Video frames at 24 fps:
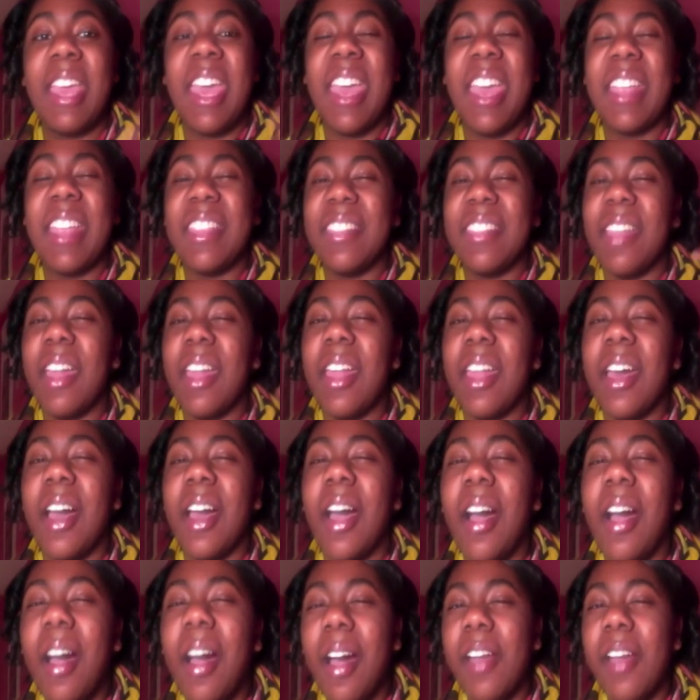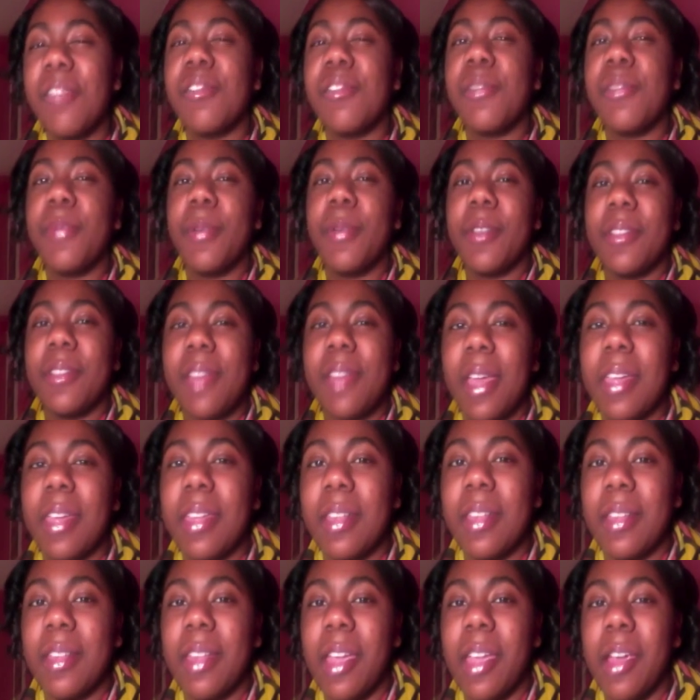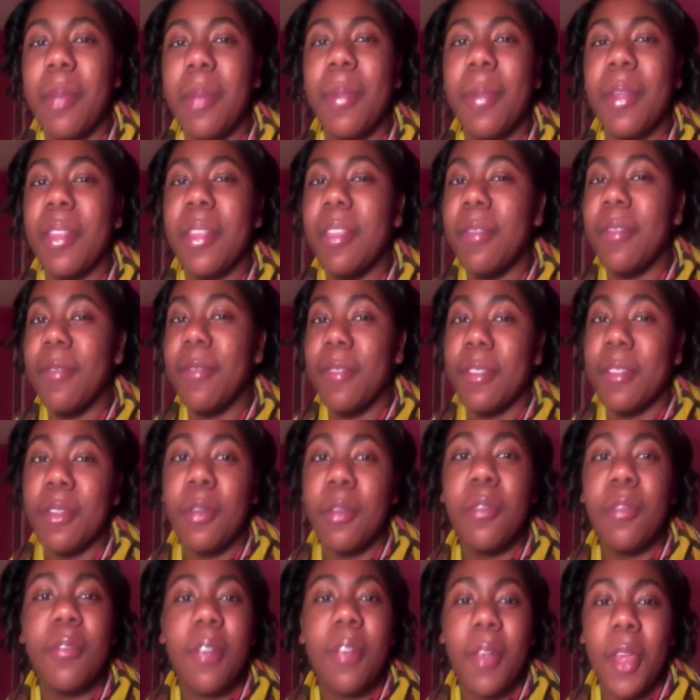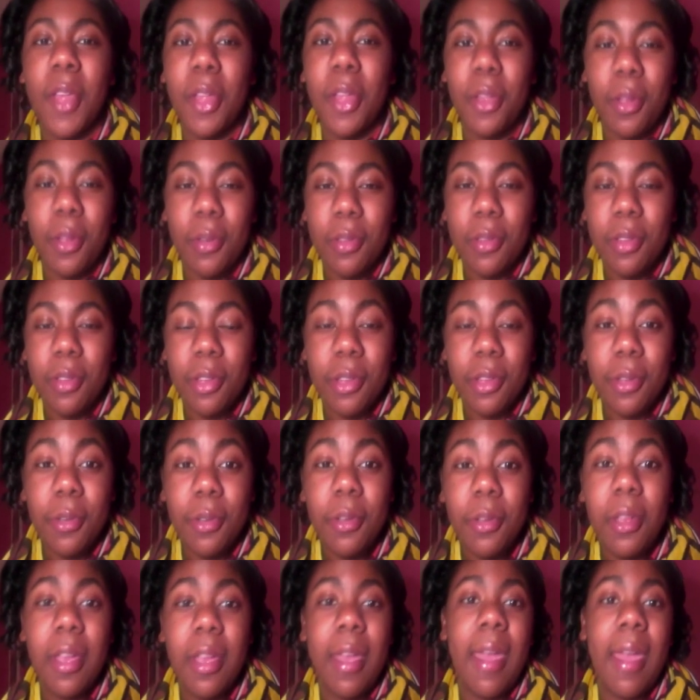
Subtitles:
It's not 100% clear, but it's so very close to.